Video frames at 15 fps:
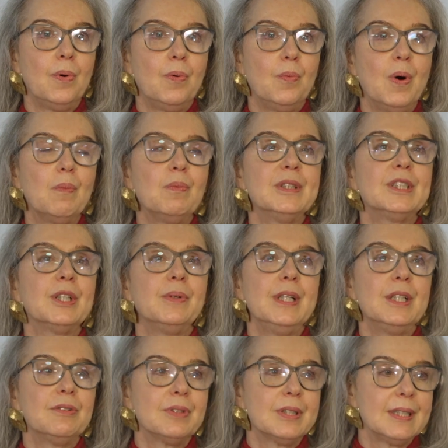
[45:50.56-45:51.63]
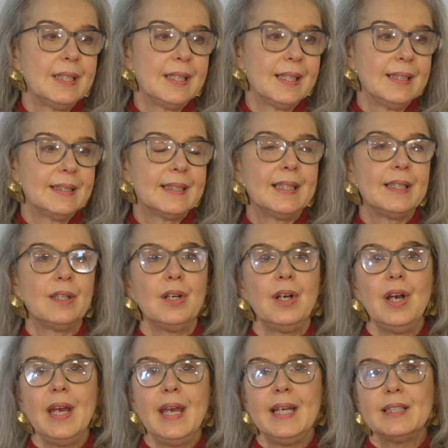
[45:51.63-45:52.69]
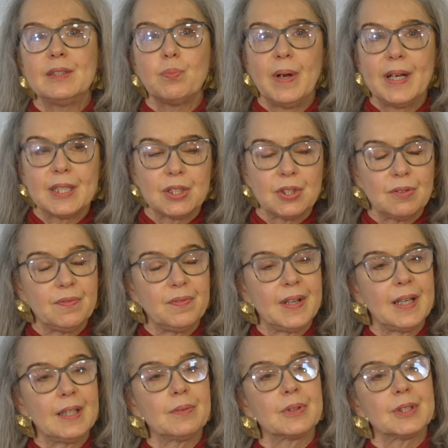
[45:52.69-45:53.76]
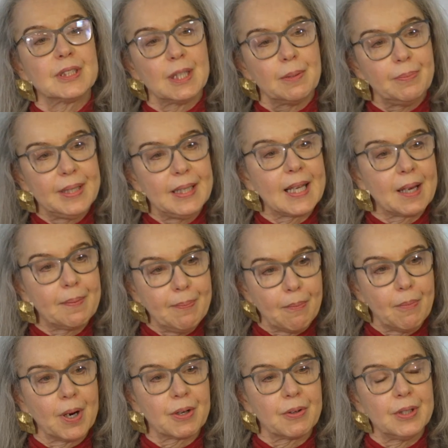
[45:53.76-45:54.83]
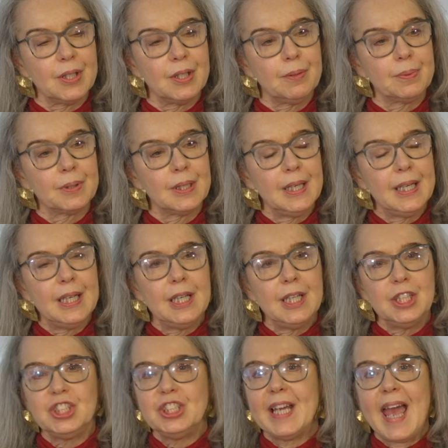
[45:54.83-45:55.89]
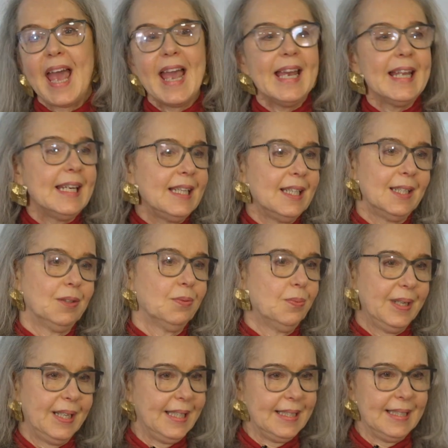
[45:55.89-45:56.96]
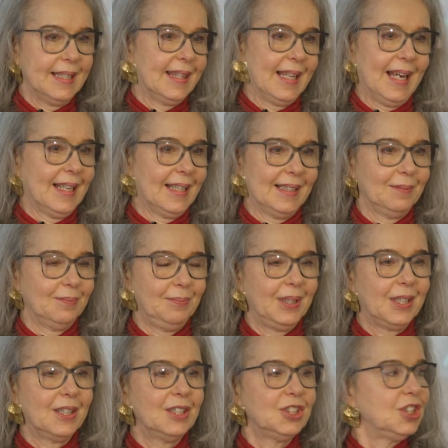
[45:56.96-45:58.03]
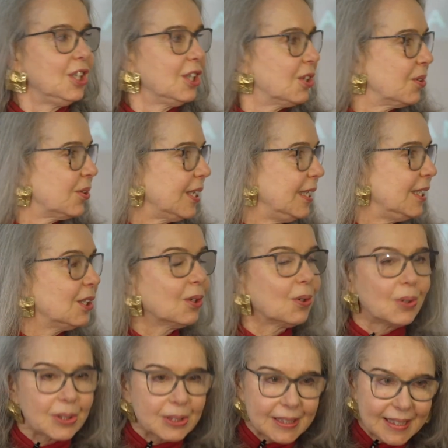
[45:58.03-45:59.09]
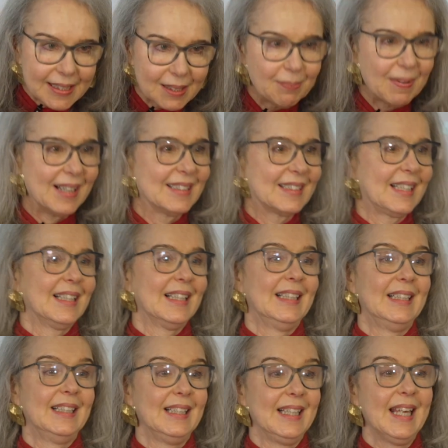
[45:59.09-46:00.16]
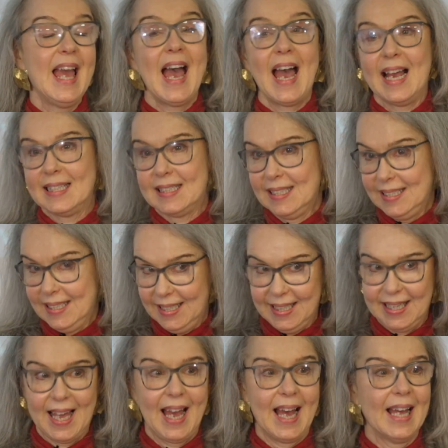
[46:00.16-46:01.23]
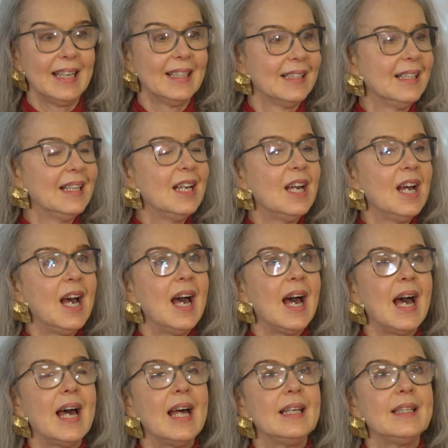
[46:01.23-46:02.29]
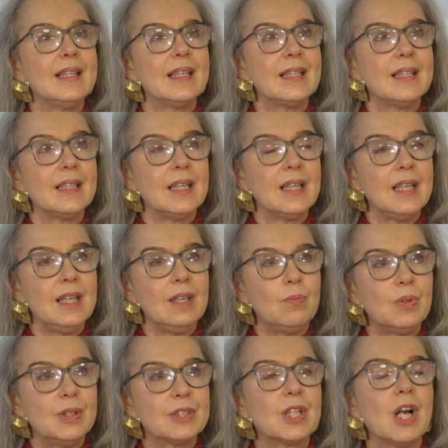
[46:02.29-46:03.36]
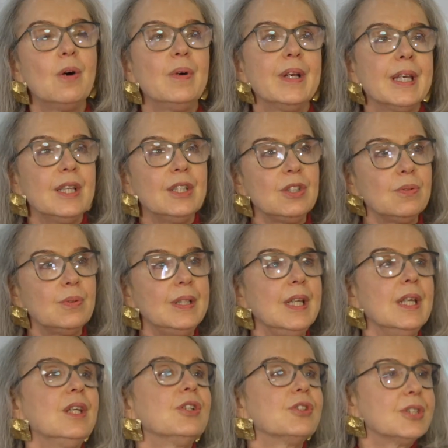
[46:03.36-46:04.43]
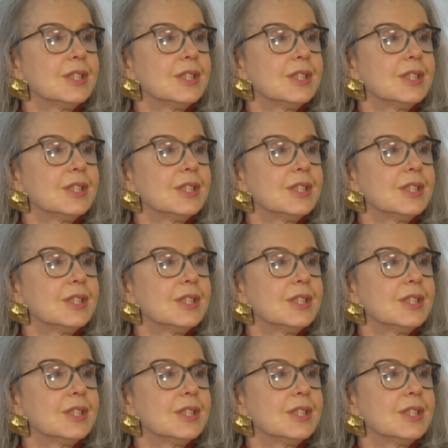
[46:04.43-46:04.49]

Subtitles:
what was so interesting is that his Western followers, somebody like Margaret Noble, she hated it when he did that because she thought he'd lost his masculinity, as indeed he had, and that he was going into an inner